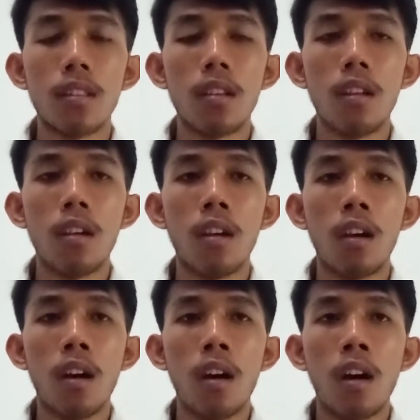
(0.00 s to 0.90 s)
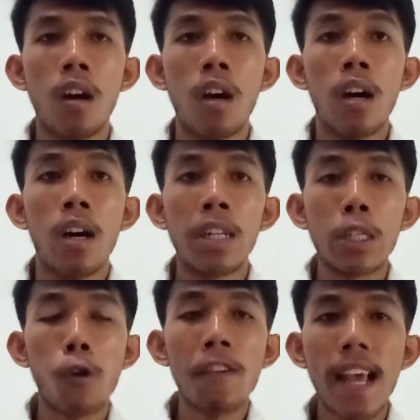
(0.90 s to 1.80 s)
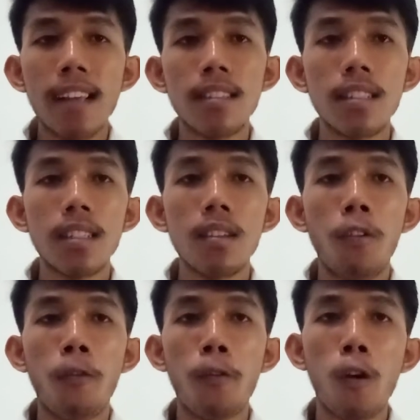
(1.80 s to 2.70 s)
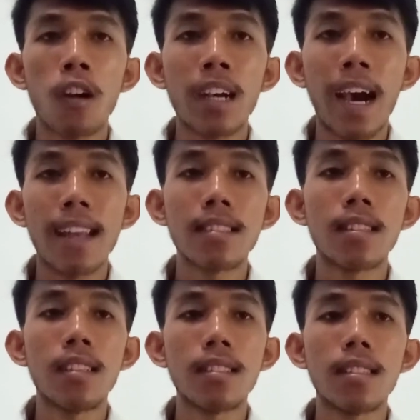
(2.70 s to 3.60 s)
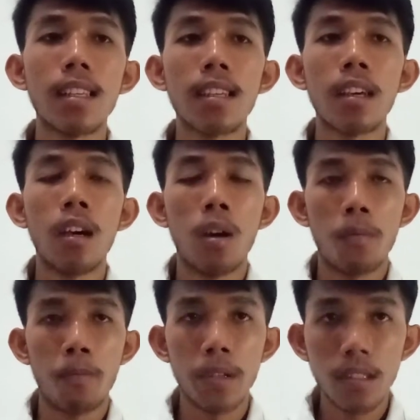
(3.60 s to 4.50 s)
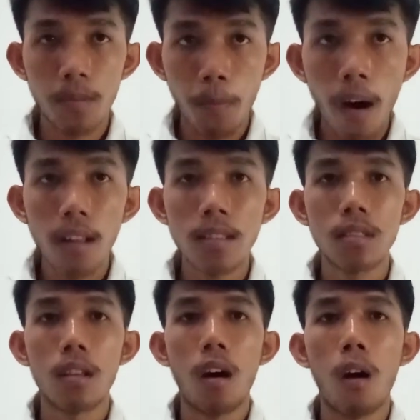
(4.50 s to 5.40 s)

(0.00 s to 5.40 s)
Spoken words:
recognizing four characteristic principles or tendencies